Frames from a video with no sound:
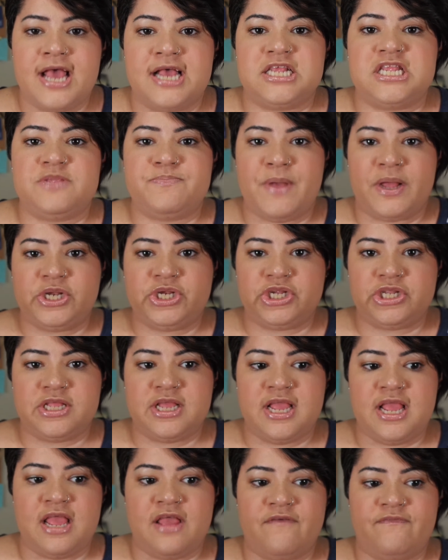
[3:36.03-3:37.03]

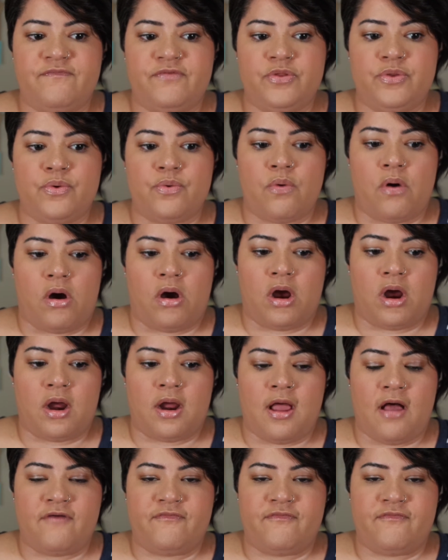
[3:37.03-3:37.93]
especially if you are